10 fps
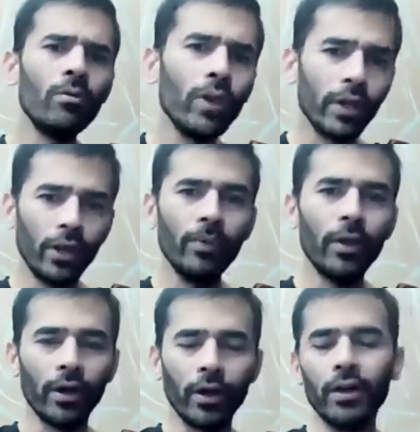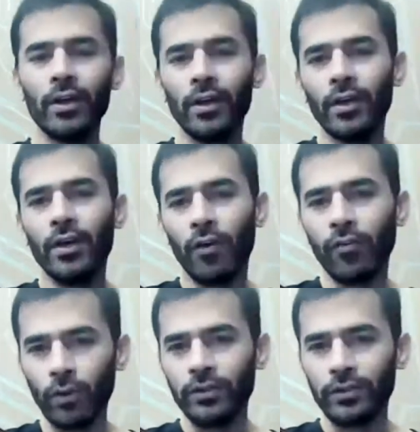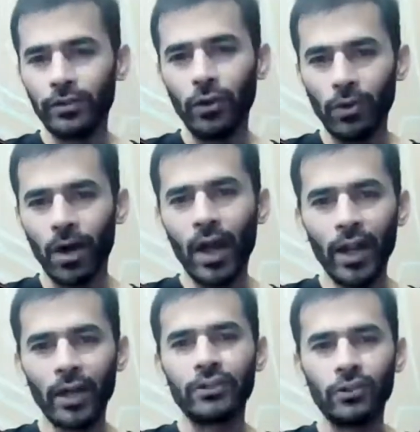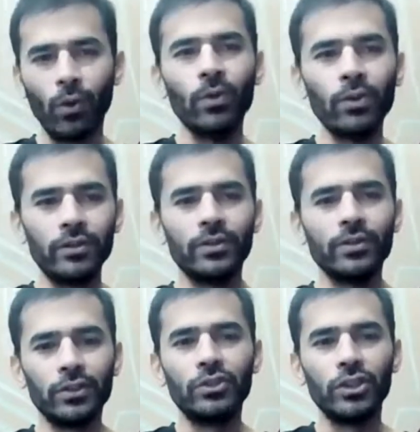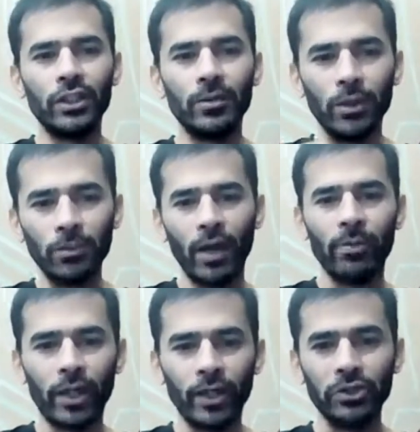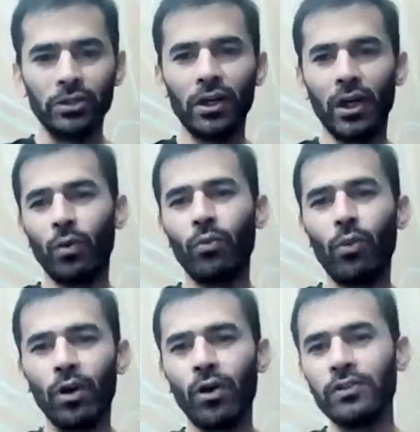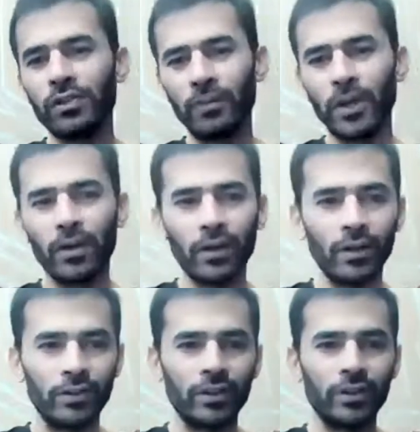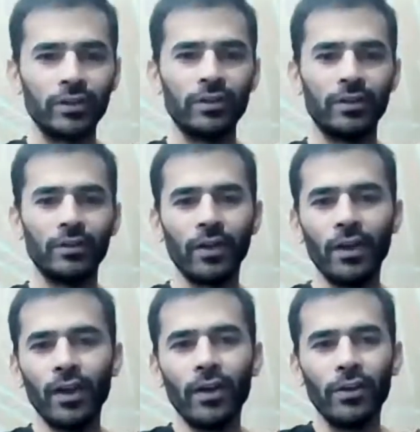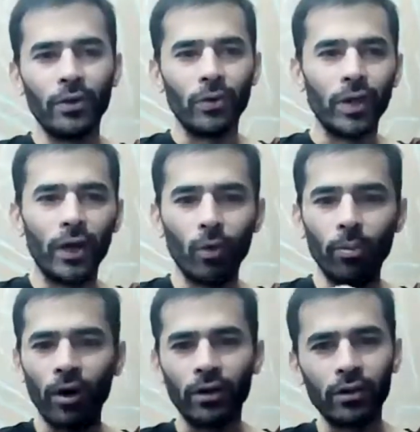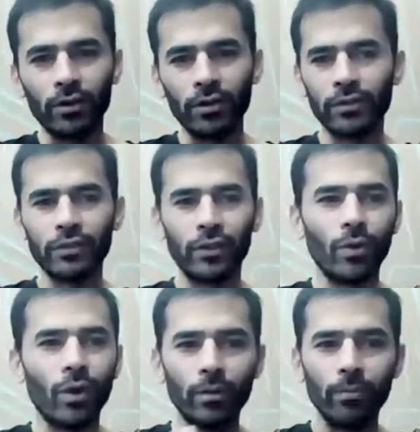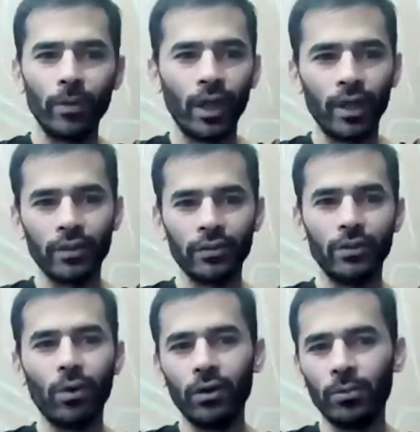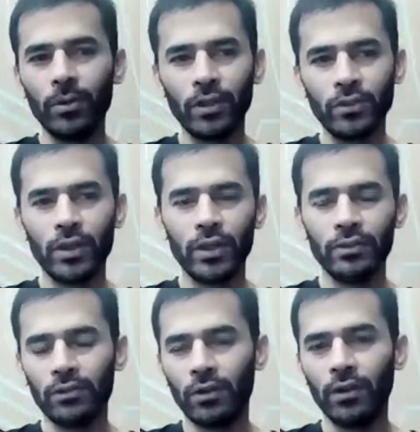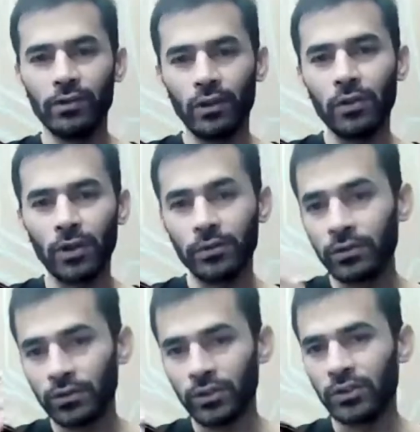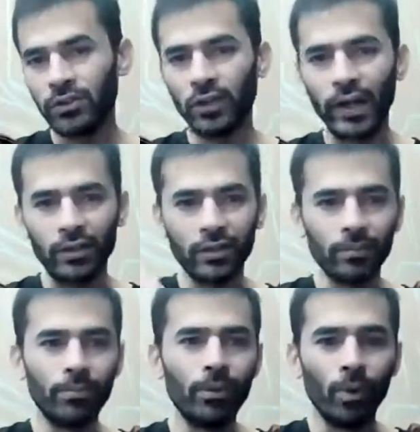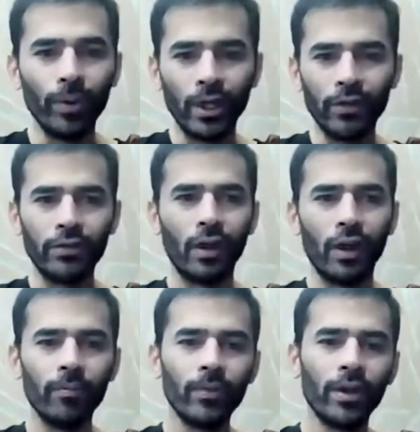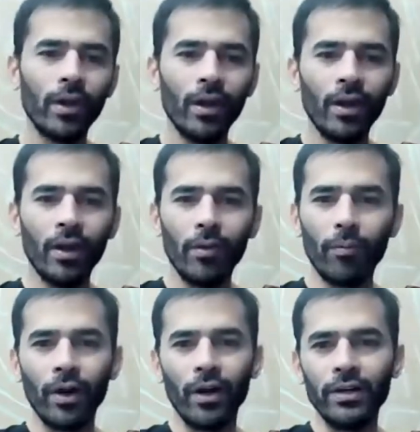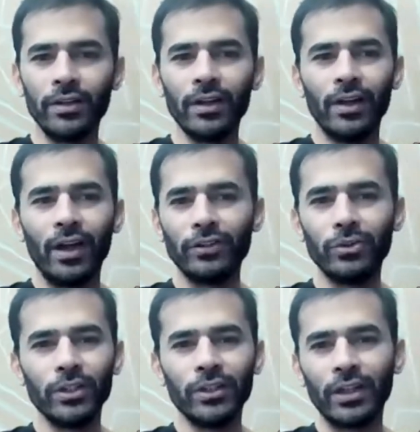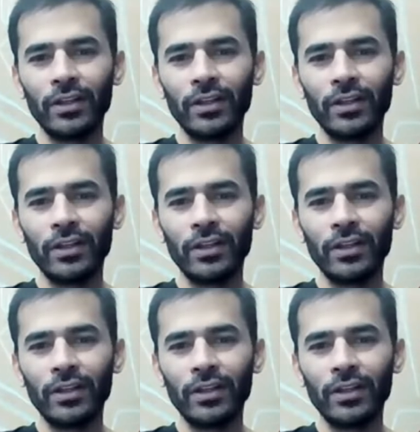When I came here, of course, I had sold the dream in my application that I would work on semiconductors and, nanoparticles and quantum mechanics and quantum electronics and all that stuff. That was just right booming at the time. But as soon as